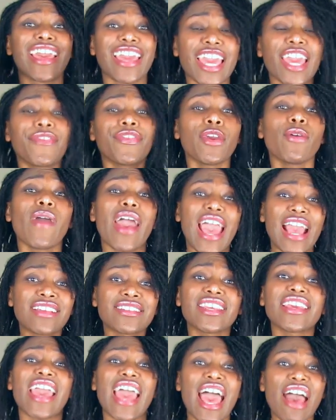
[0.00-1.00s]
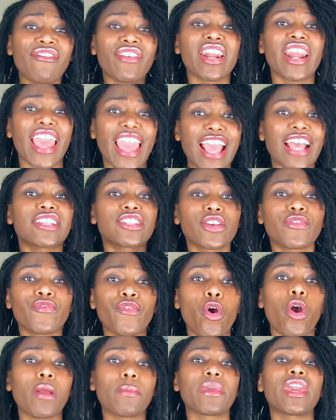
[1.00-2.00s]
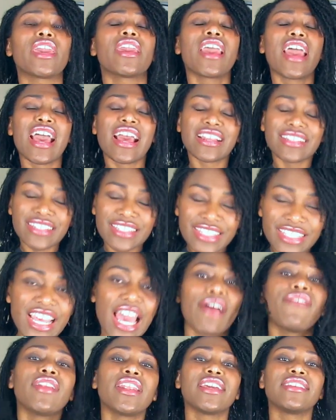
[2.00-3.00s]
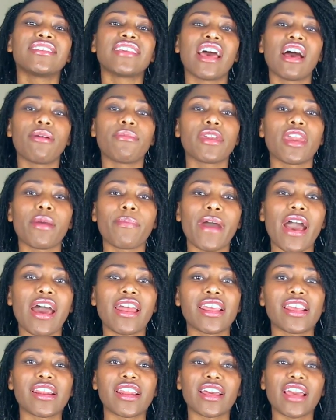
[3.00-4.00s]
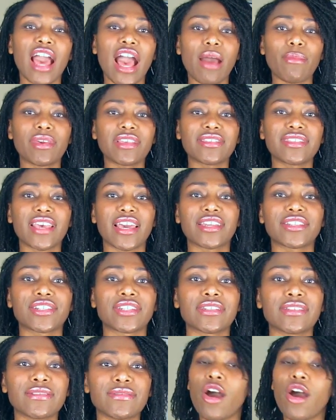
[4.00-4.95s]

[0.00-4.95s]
If you actually have an answer for me, definitely tell me about it in the comment section.